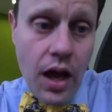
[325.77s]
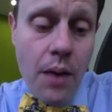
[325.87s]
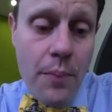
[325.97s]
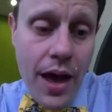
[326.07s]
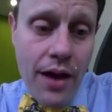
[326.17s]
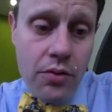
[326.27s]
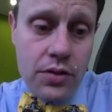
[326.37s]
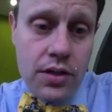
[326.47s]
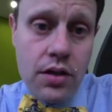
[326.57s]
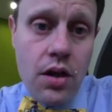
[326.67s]

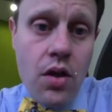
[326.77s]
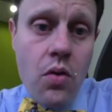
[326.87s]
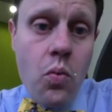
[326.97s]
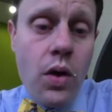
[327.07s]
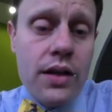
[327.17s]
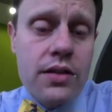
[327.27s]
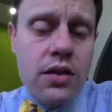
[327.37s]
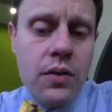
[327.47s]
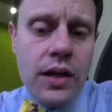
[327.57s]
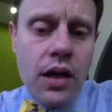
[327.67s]
about what is
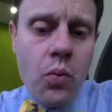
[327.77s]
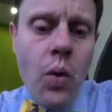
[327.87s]
going on.